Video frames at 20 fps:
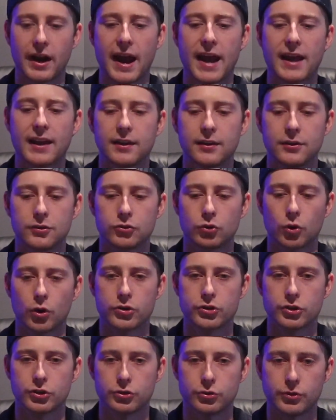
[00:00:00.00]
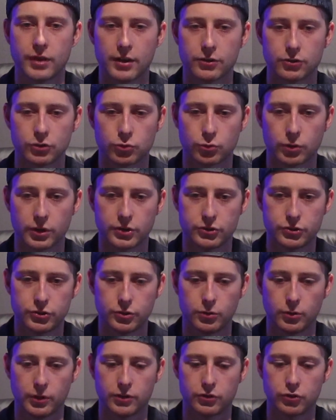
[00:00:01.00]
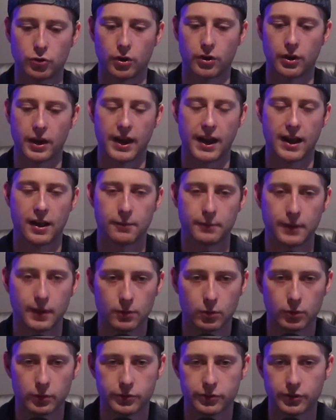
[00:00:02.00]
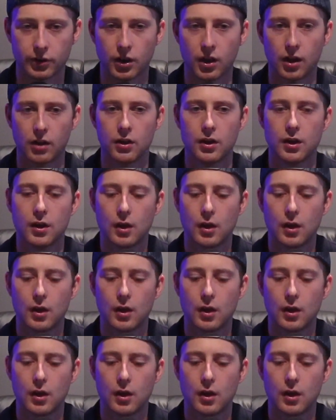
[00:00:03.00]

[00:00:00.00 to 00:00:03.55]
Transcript: and Georgia in 2022, and Alabama wins it all.